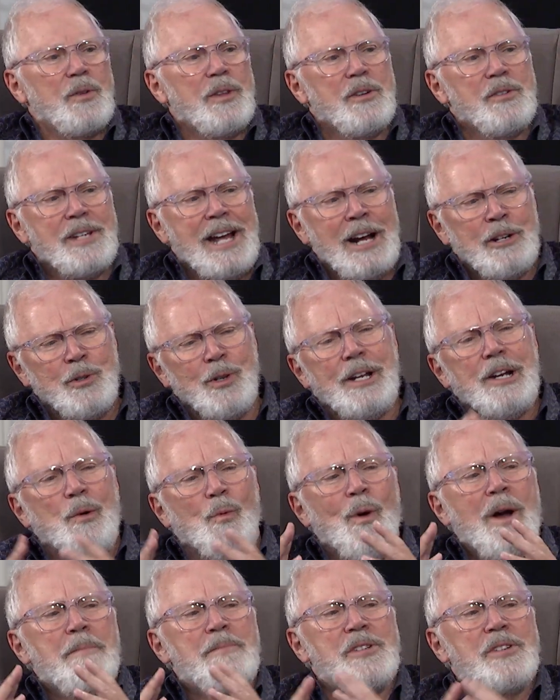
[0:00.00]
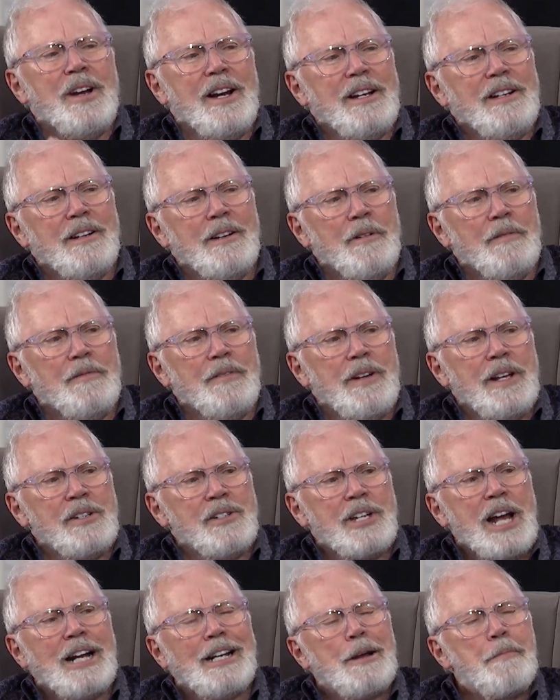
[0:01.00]
So there's actually a website of
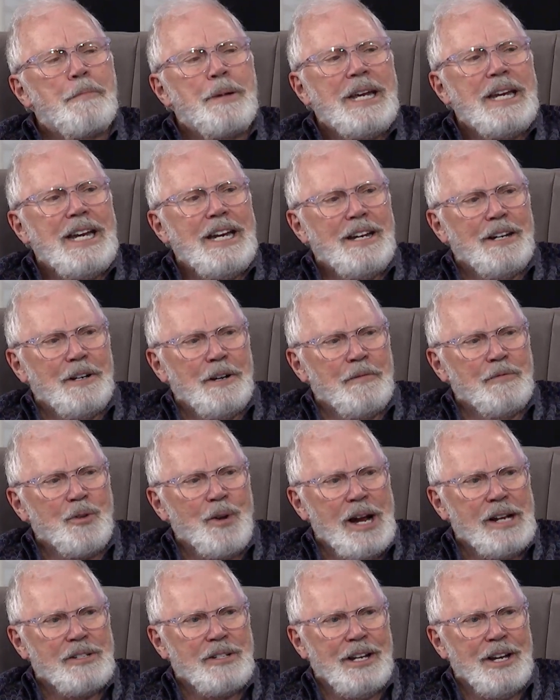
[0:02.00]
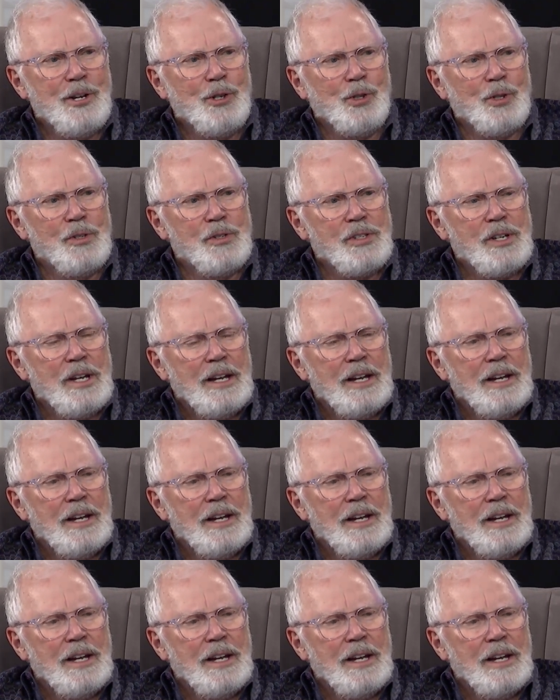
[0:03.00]
encyclopedia of translations.